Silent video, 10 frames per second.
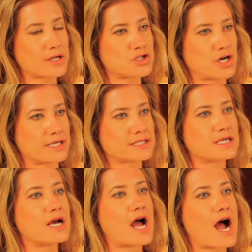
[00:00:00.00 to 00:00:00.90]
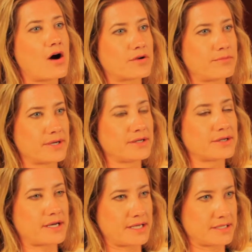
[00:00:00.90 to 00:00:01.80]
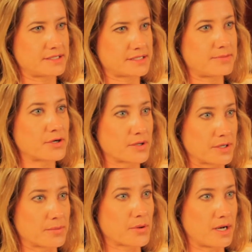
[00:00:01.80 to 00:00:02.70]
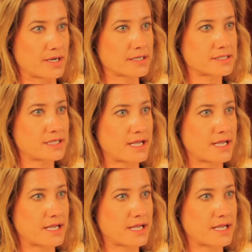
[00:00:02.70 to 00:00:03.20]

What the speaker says: not just how to build a superior product